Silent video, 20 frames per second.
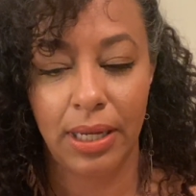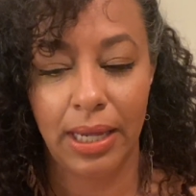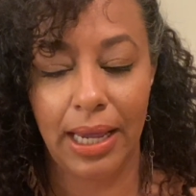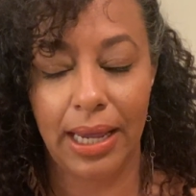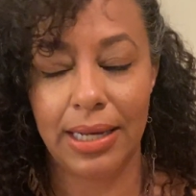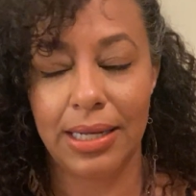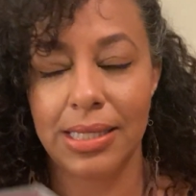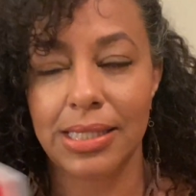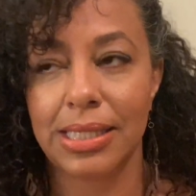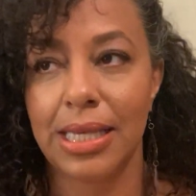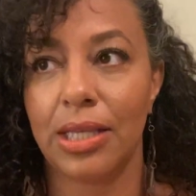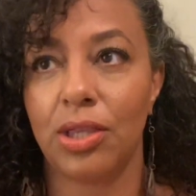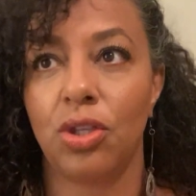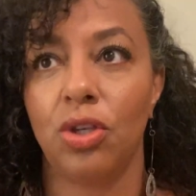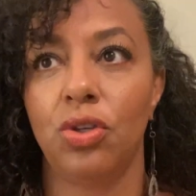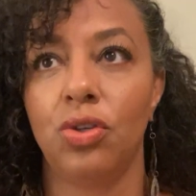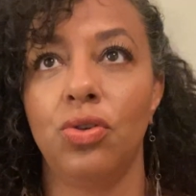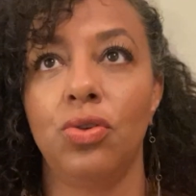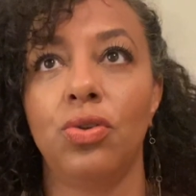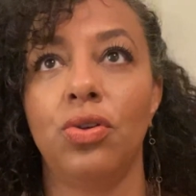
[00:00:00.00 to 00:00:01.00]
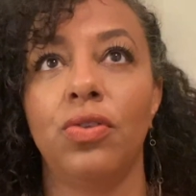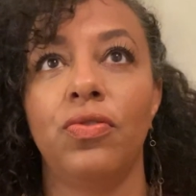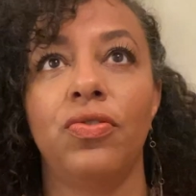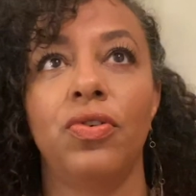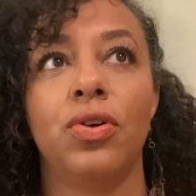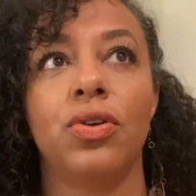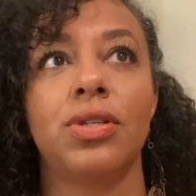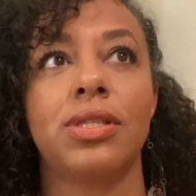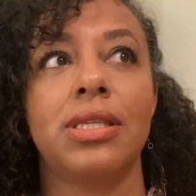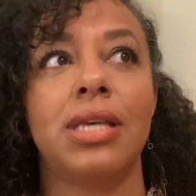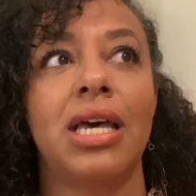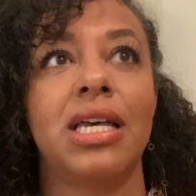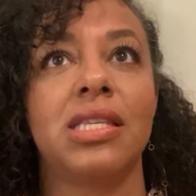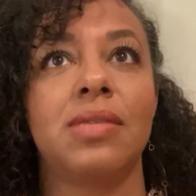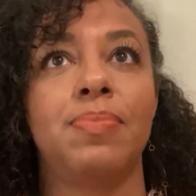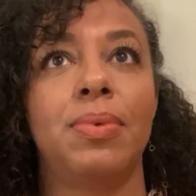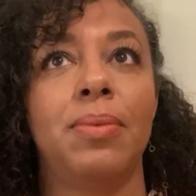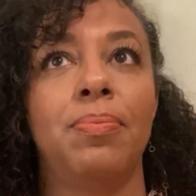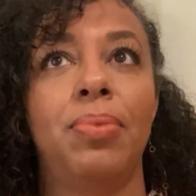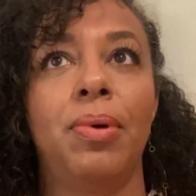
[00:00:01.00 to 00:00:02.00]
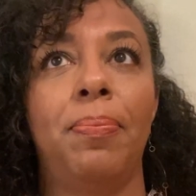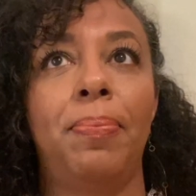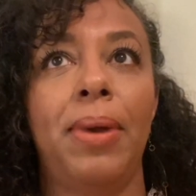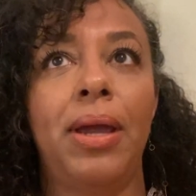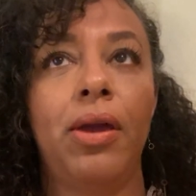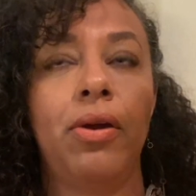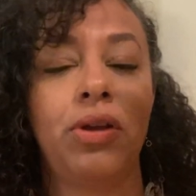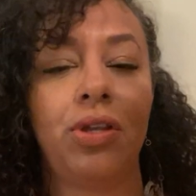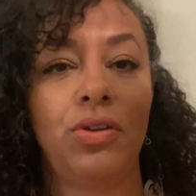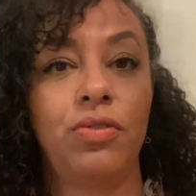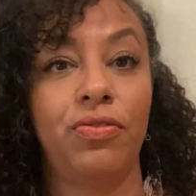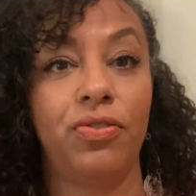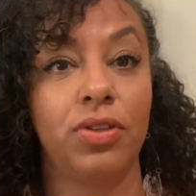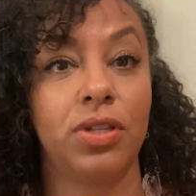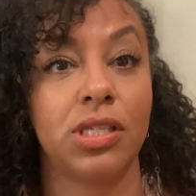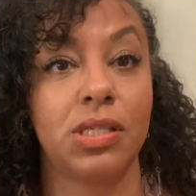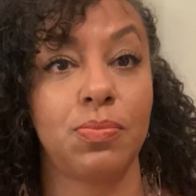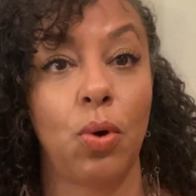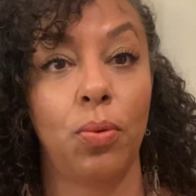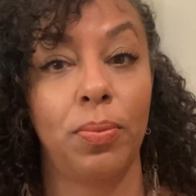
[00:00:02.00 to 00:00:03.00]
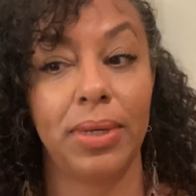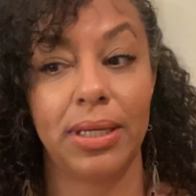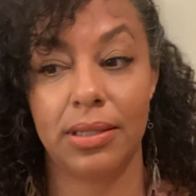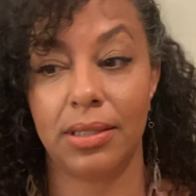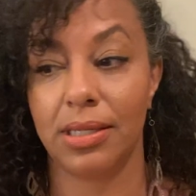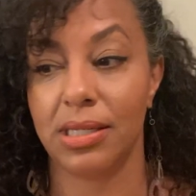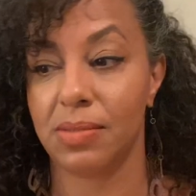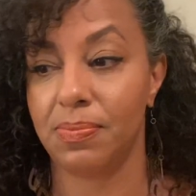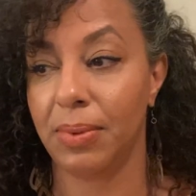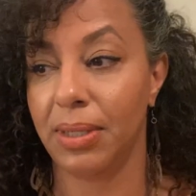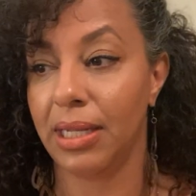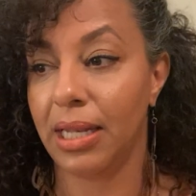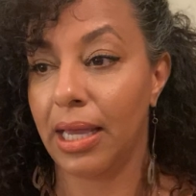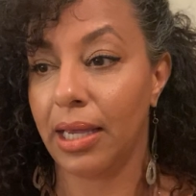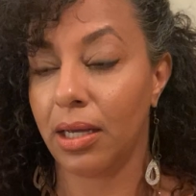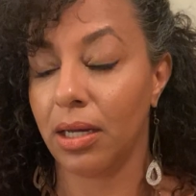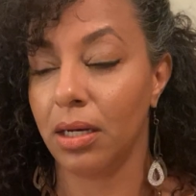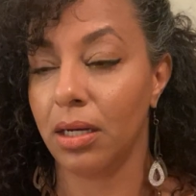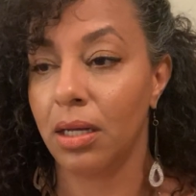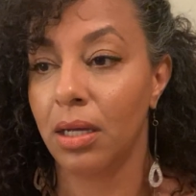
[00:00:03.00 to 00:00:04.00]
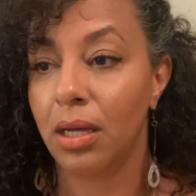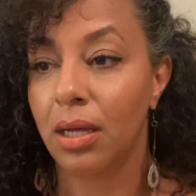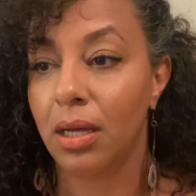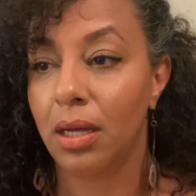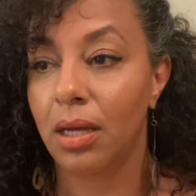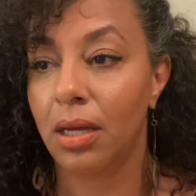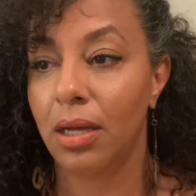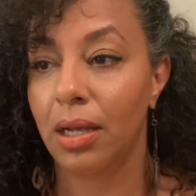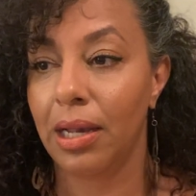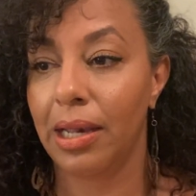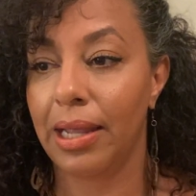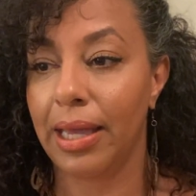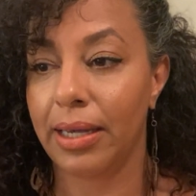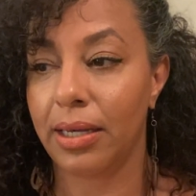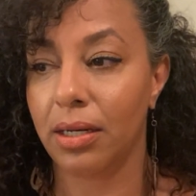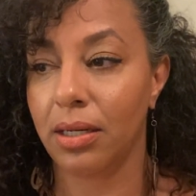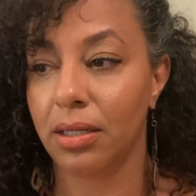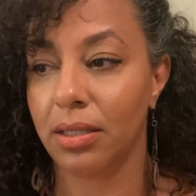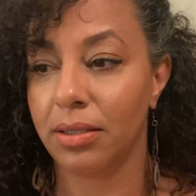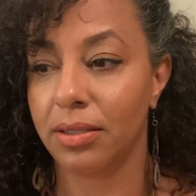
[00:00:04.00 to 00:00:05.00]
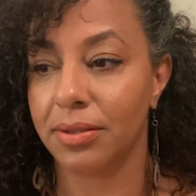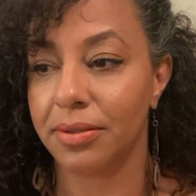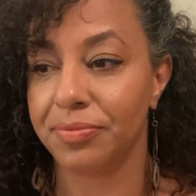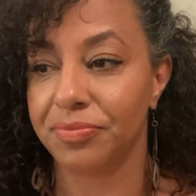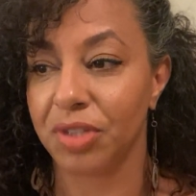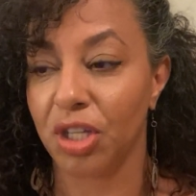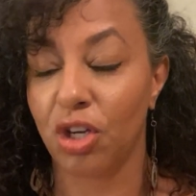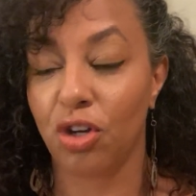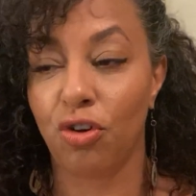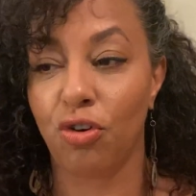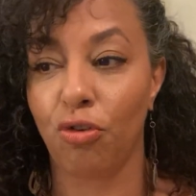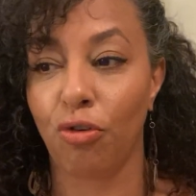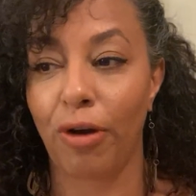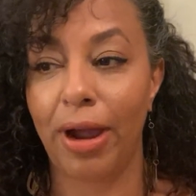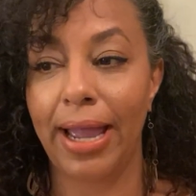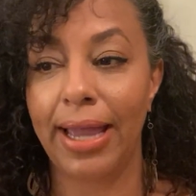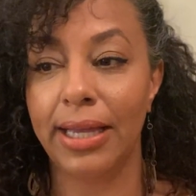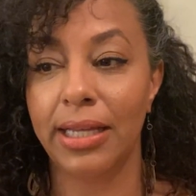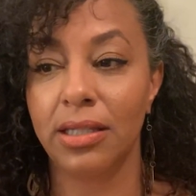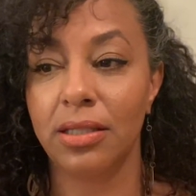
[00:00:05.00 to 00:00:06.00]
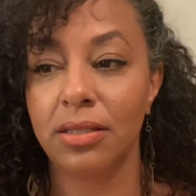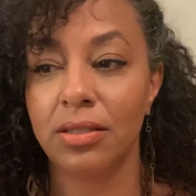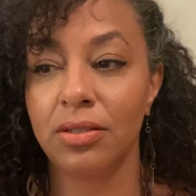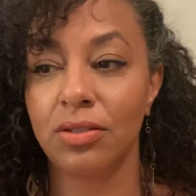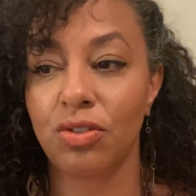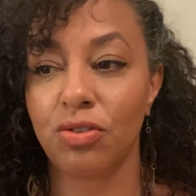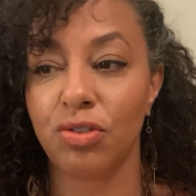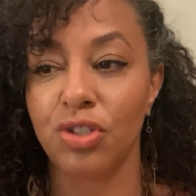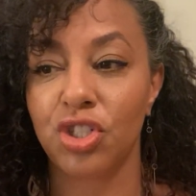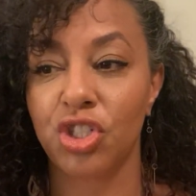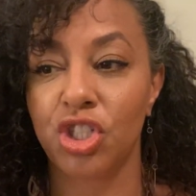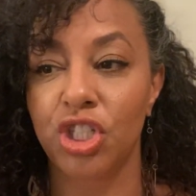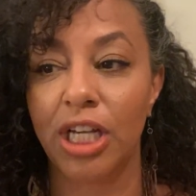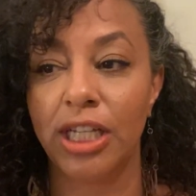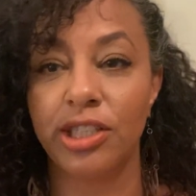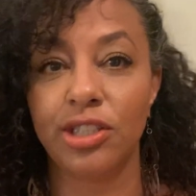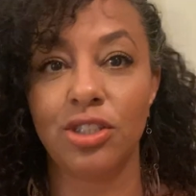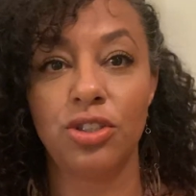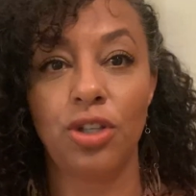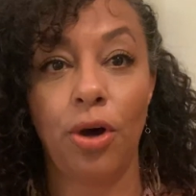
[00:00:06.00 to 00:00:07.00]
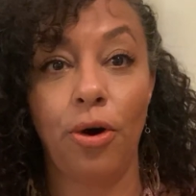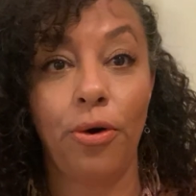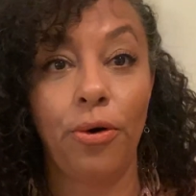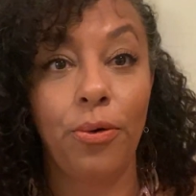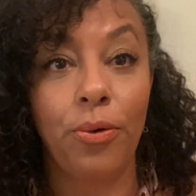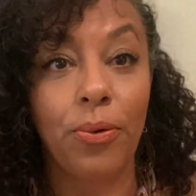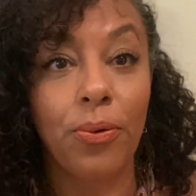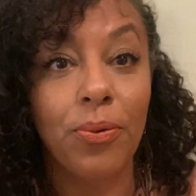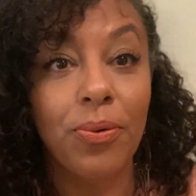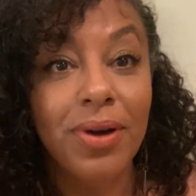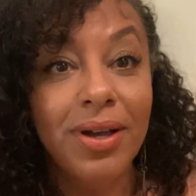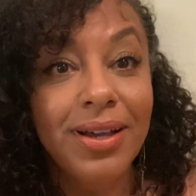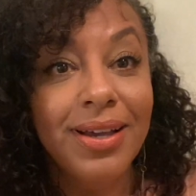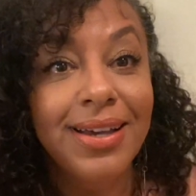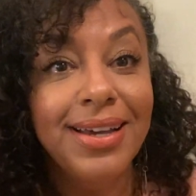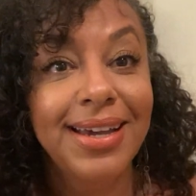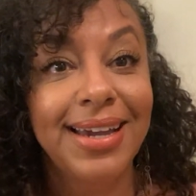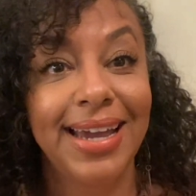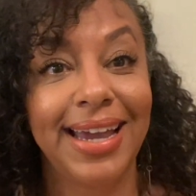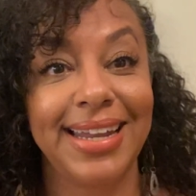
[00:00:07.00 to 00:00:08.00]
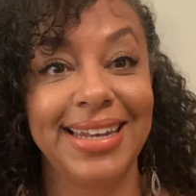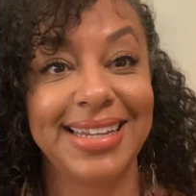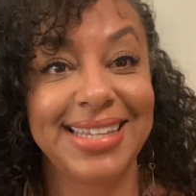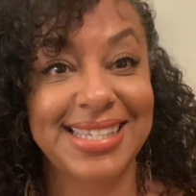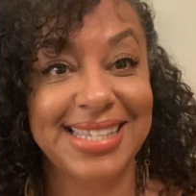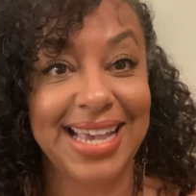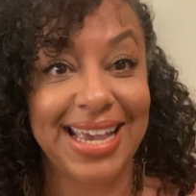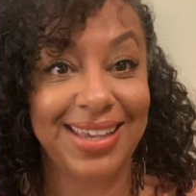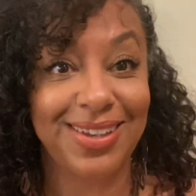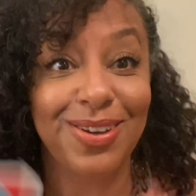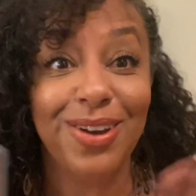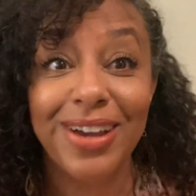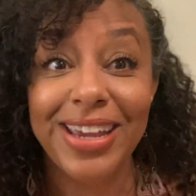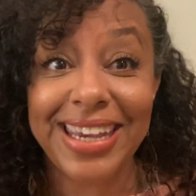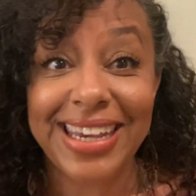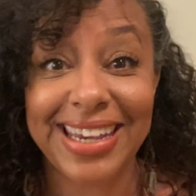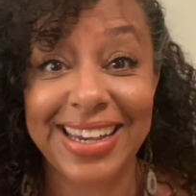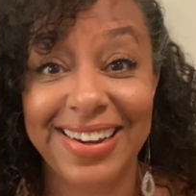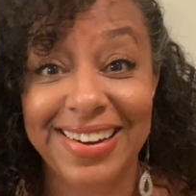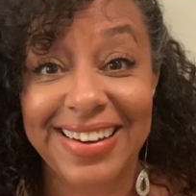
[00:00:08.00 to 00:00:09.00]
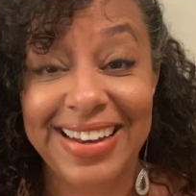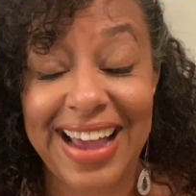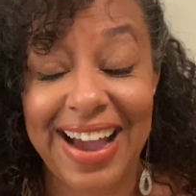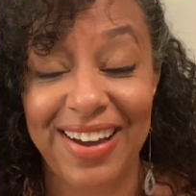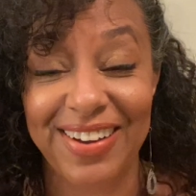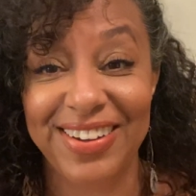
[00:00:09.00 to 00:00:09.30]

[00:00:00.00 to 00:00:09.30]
And it's like the universe has been preparing you for this moment. There's been like a grand crescendo, and it's like you're here now.